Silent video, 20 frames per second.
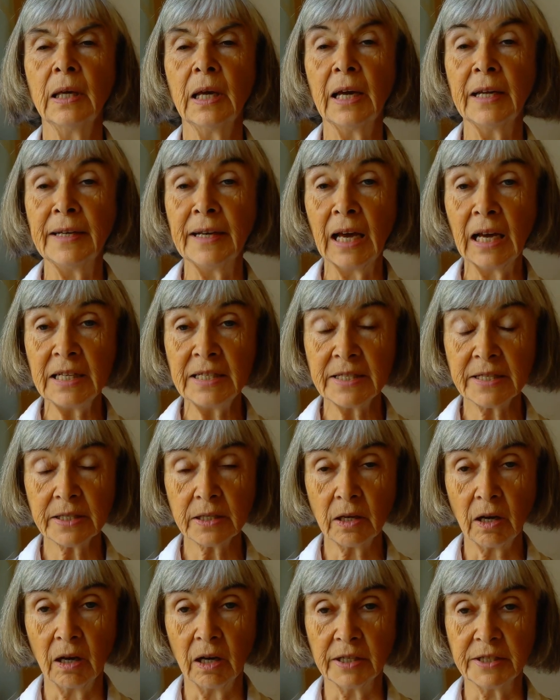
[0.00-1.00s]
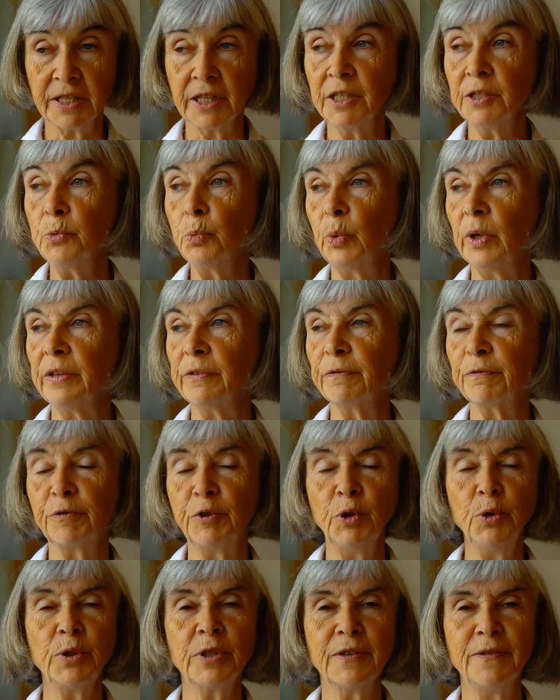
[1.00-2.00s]
a nice garden with
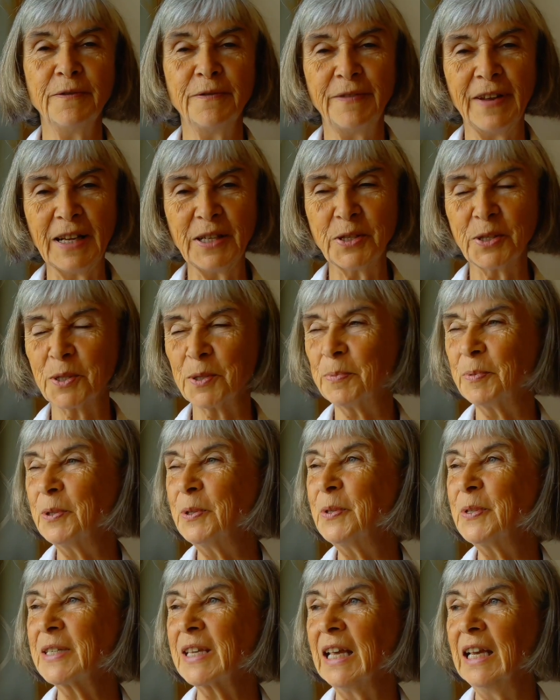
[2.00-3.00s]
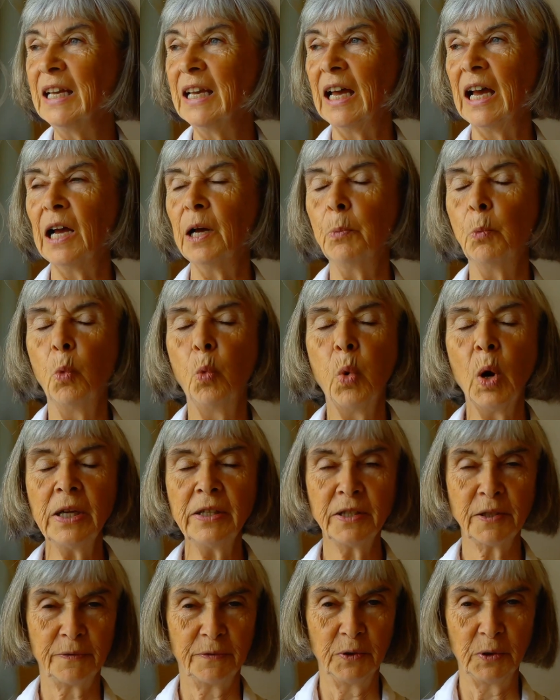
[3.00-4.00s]
fruit and vegetables, a
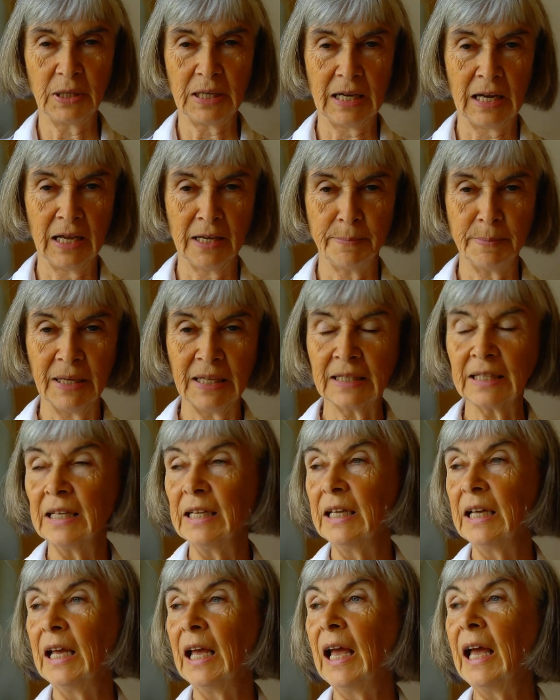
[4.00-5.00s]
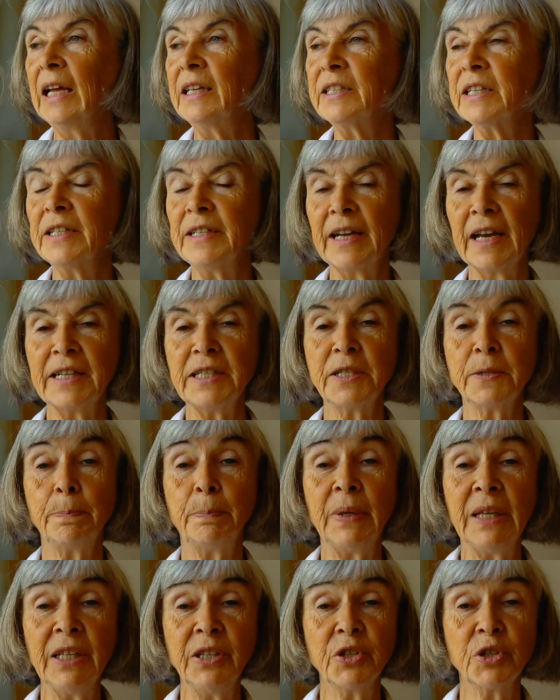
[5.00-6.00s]
wonderful climate, and a nice
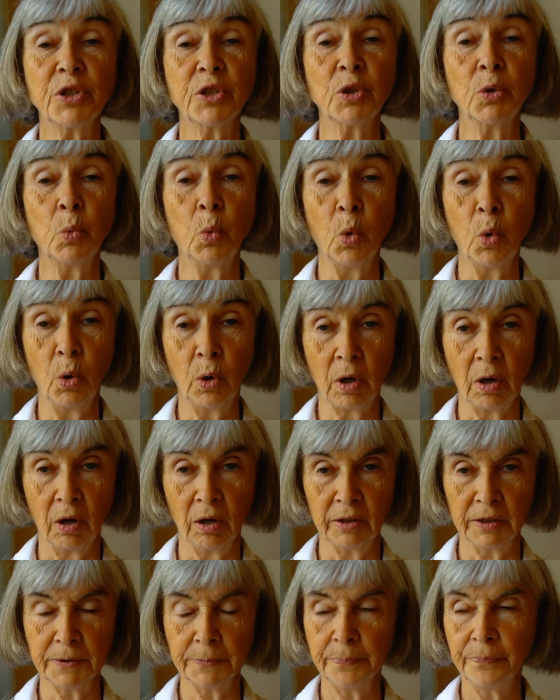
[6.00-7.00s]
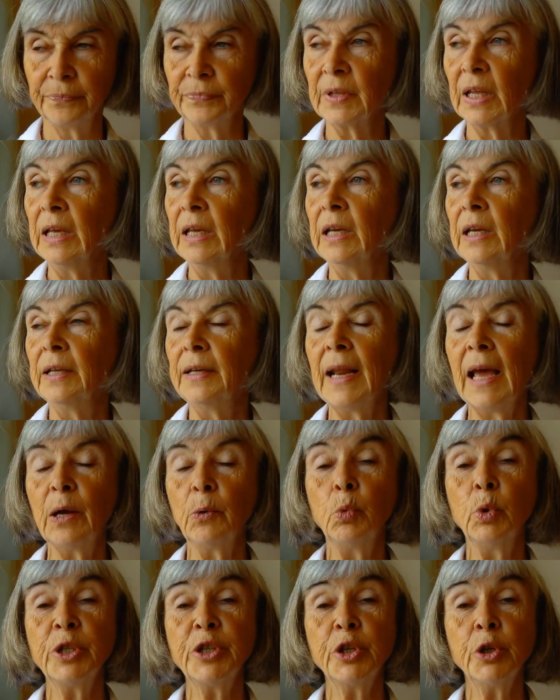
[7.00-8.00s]
beach to walk on. Now,
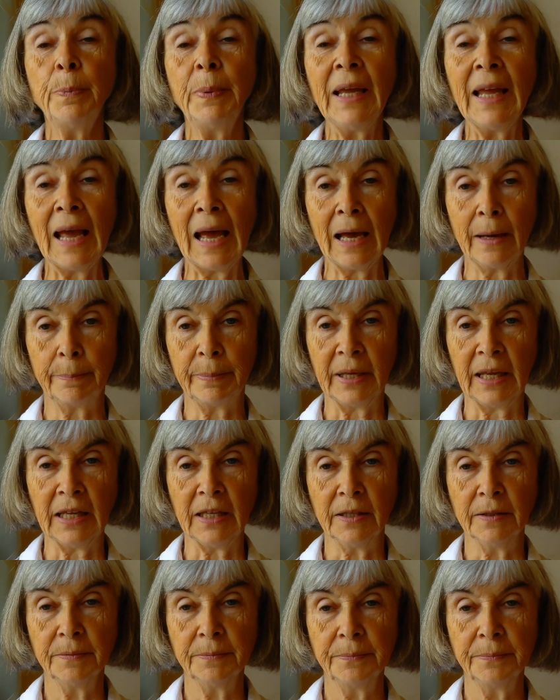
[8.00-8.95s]
would you be happy?